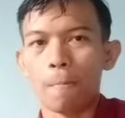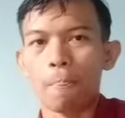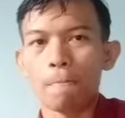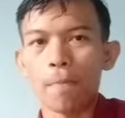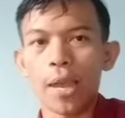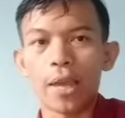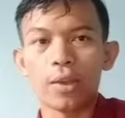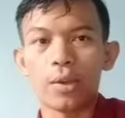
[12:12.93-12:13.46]

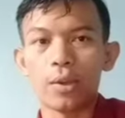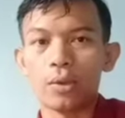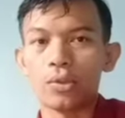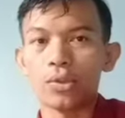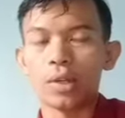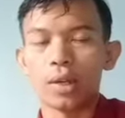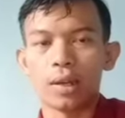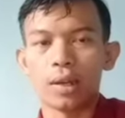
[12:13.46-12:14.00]
make you
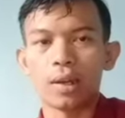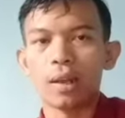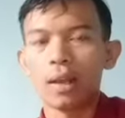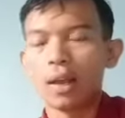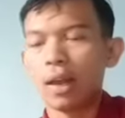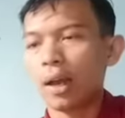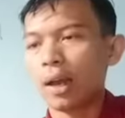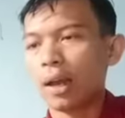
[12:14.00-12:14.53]
sure
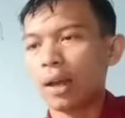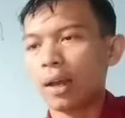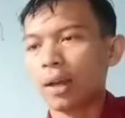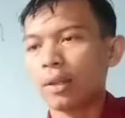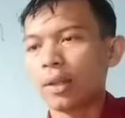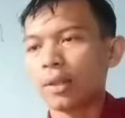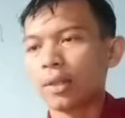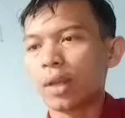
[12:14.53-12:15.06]

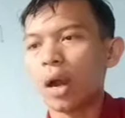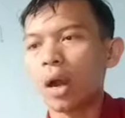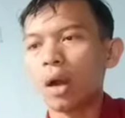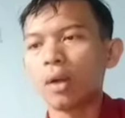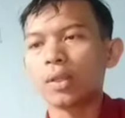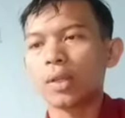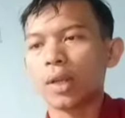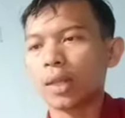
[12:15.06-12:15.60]
that's
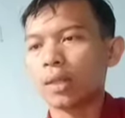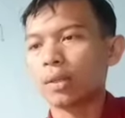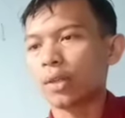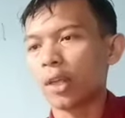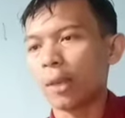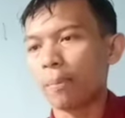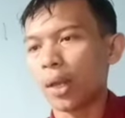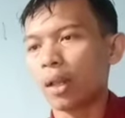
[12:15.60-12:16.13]
how to write
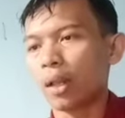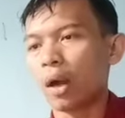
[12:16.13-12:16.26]
good email.